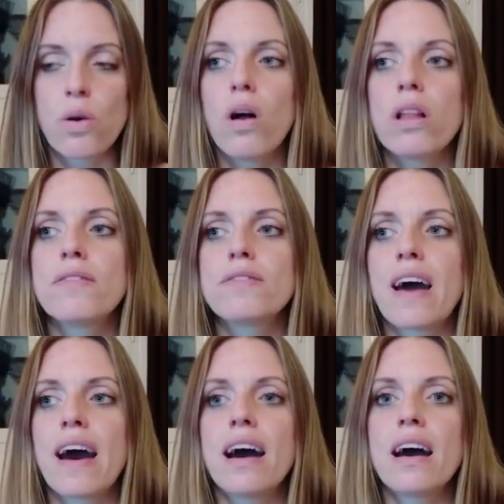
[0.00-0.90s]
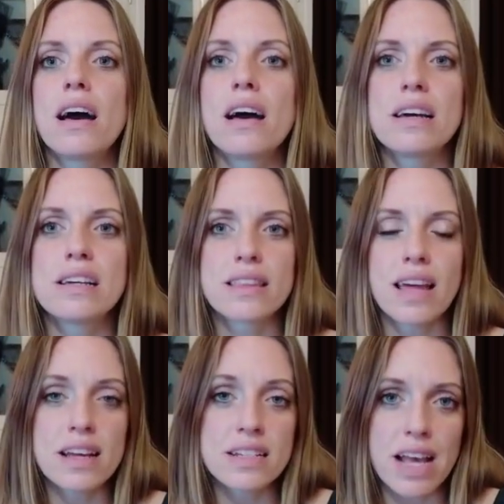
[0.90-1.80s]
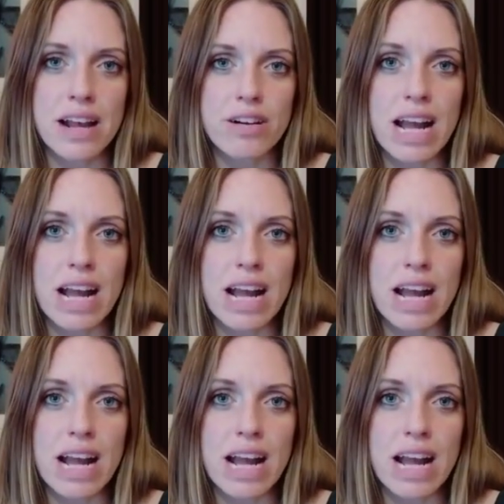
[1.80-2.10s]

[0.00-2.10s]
all of that entire